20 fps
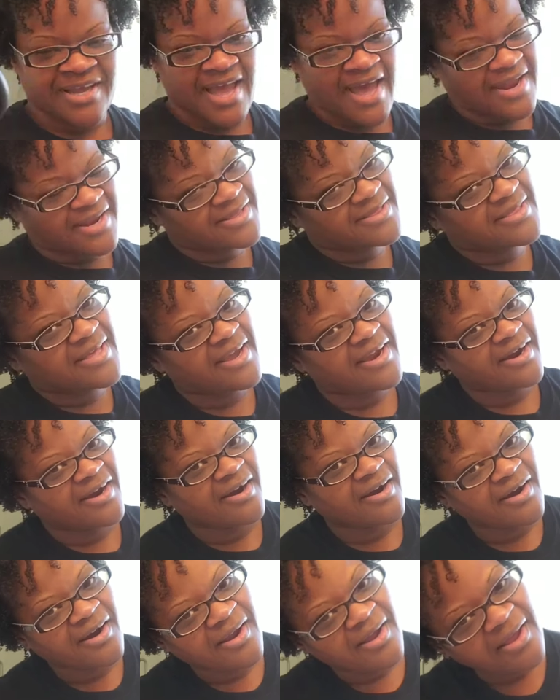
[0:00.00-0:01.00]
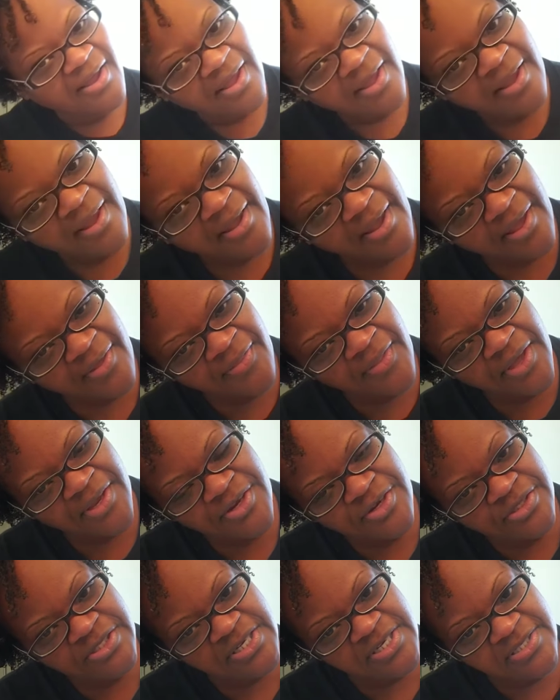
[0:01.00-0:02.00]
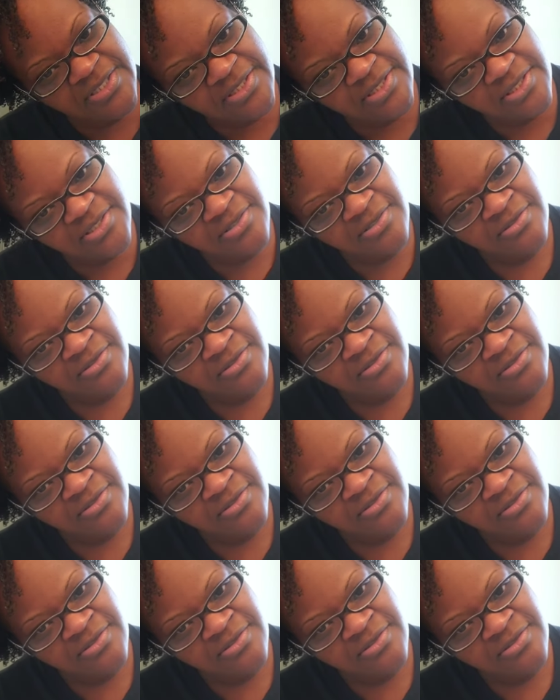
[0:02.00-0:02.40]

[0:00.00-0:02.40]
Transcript: got it there, and then you just